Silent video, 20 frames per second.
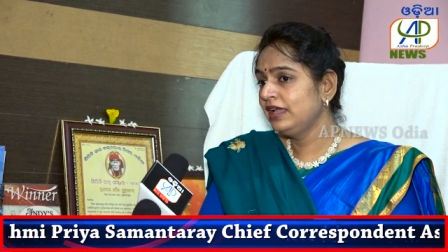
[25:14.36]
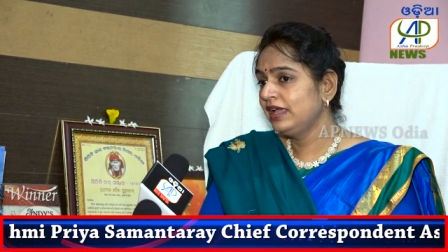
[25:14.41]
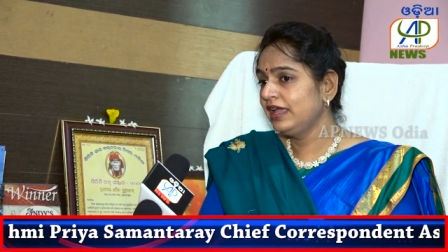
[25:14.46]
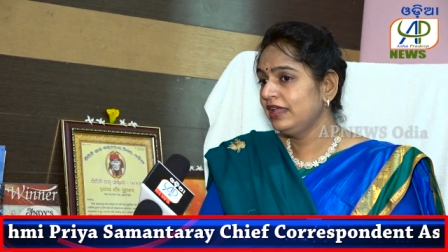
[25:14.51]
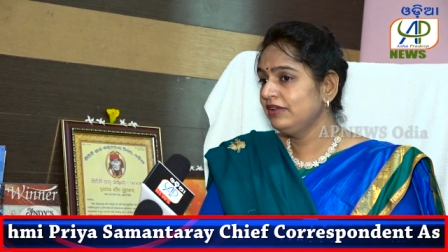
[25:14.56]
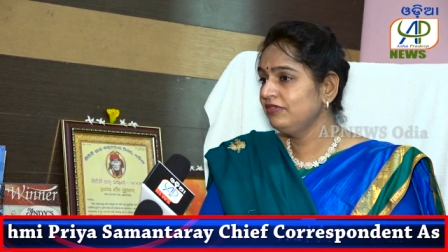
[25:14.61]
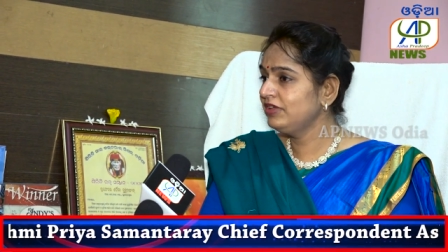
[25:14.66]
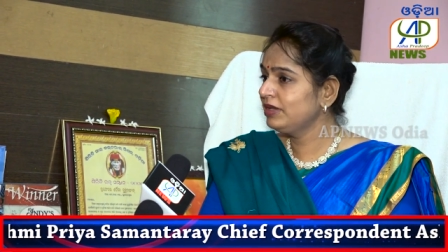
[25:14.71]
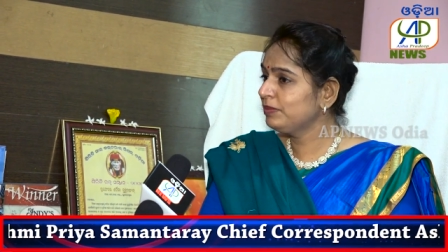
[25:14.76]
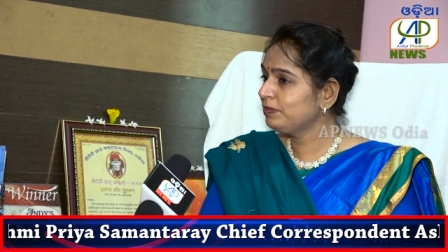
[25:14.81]

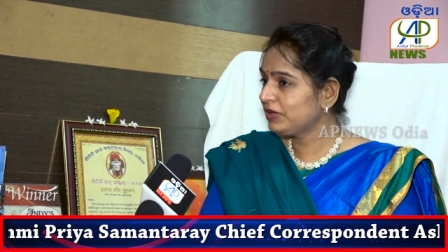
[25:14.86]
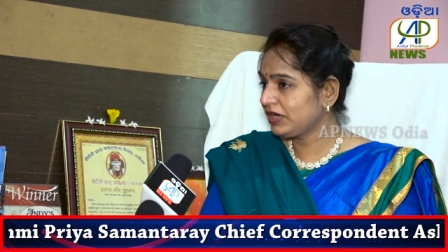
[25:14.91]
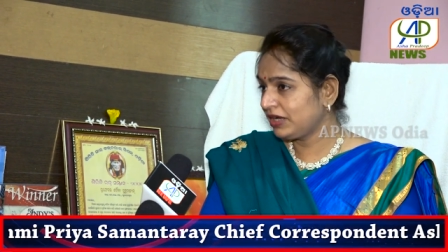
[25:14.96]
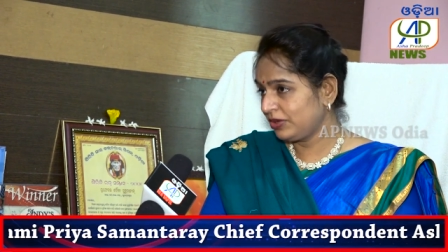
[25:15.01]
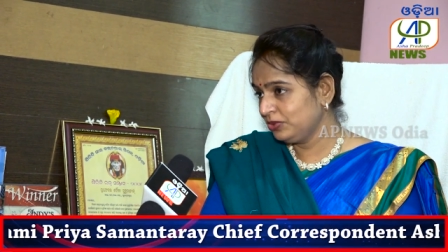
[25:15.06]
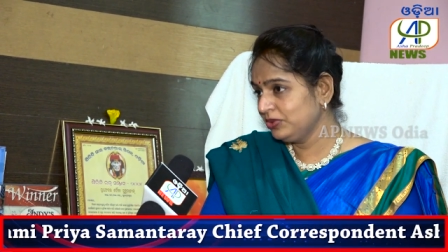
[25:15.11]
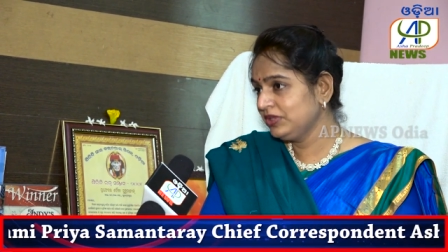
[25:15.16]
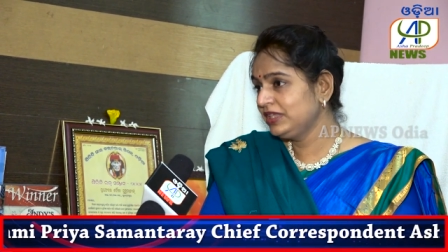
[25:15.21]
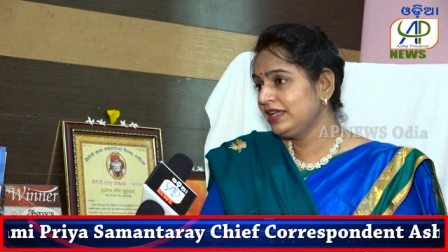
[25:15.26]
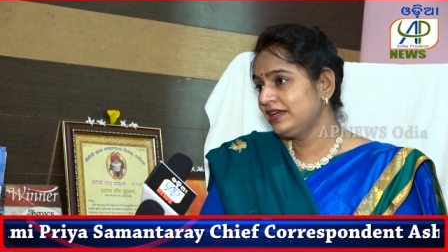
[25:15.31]
and we are
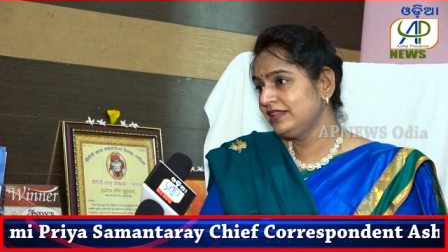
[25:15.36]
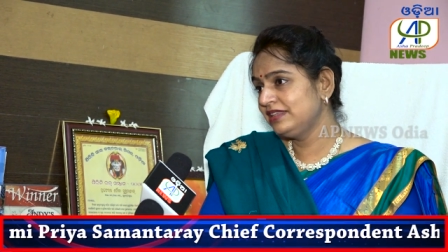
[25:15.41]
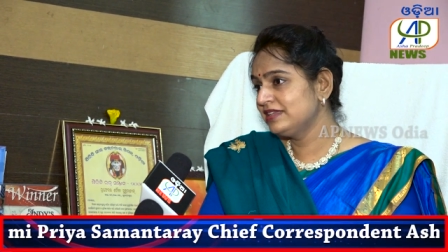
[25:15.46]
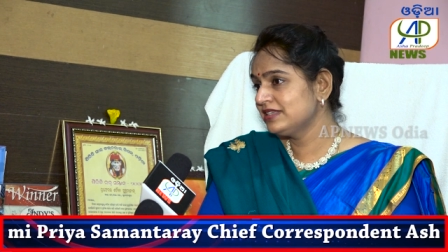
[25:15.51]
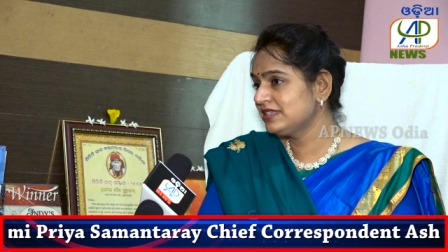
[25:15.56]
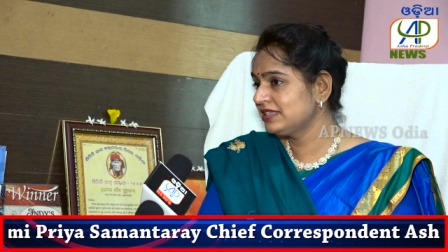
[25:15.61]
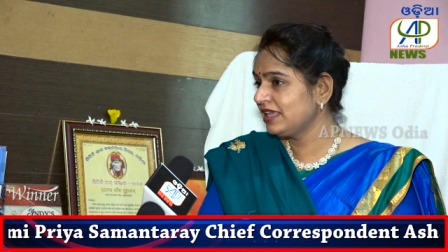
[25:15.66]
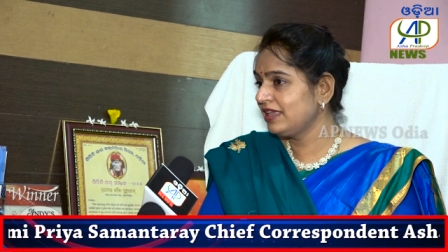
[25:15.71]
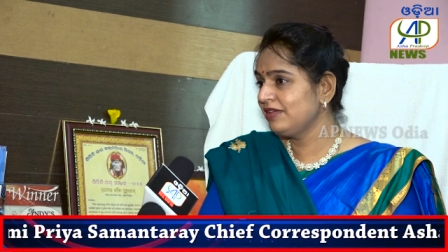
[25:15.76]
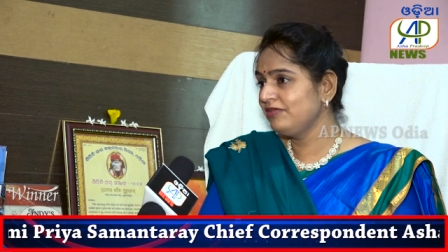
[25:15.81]
proud that
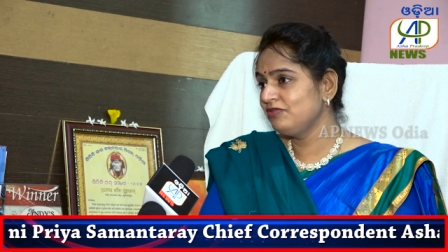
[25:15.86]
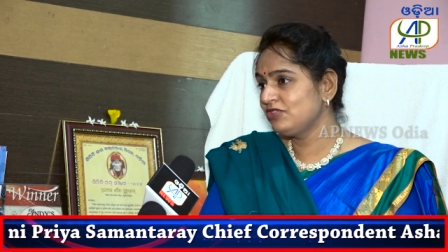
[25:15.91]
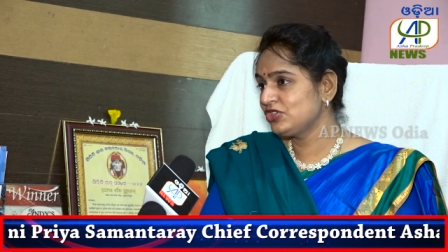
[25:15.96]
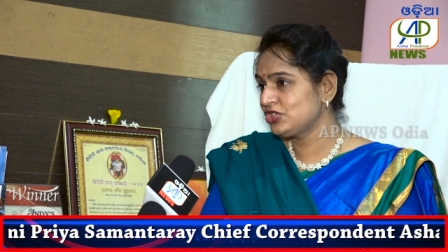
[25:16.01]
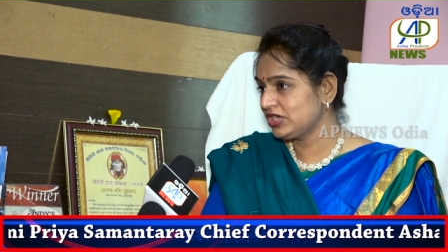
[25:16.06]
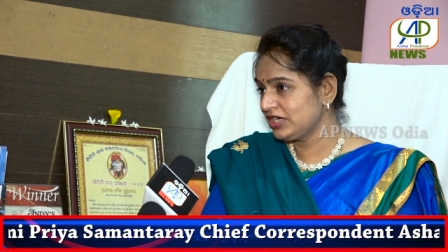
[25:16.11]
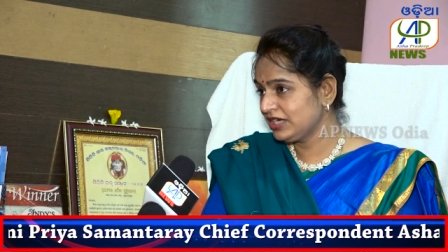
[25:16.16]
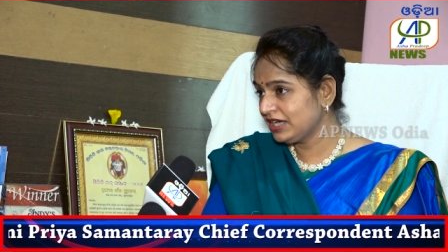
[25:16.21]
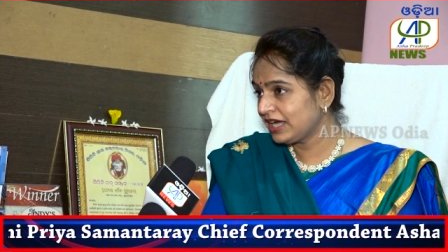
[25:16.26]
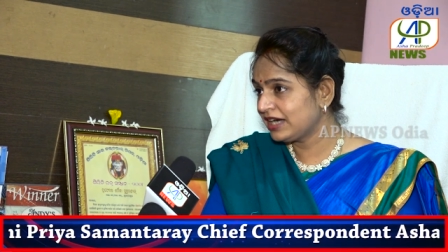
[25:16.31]
the same
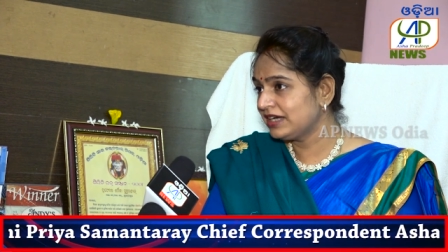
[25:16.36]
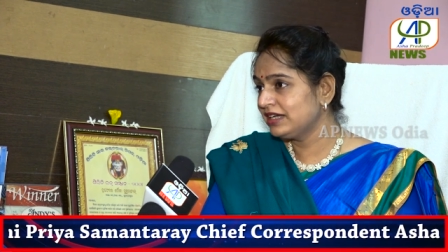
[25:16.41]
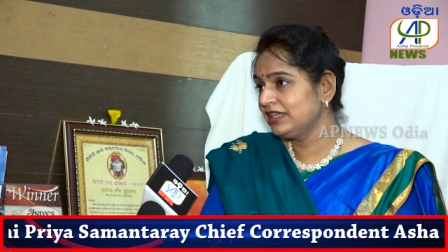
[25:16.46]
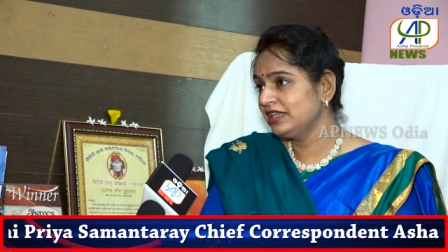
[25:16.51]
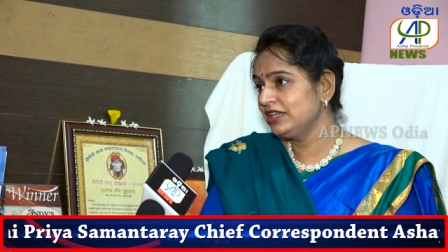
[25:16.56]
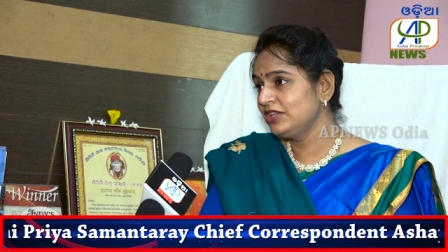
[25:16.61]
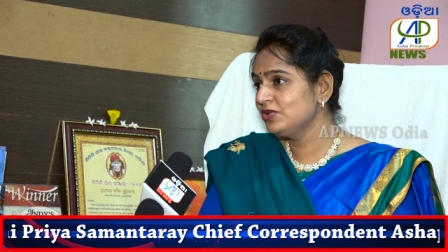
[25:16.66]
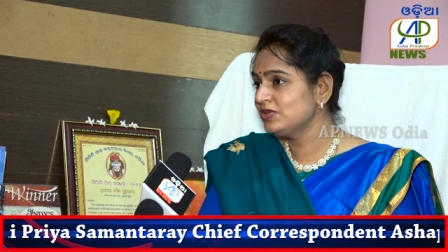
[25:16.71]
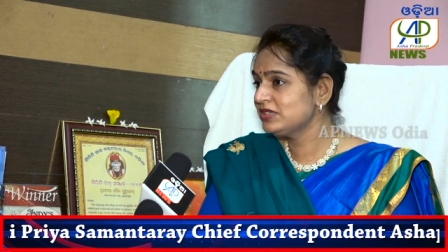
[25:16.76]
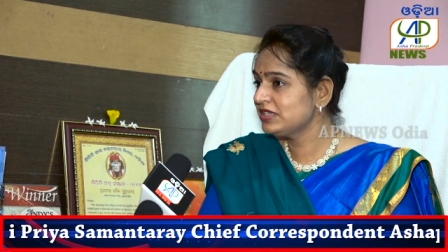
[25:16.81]
vision
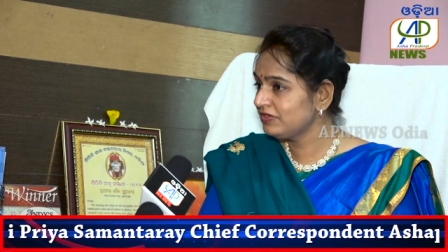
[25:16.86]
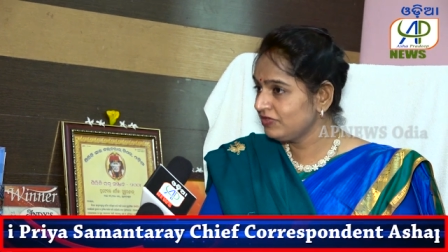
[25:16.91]
continues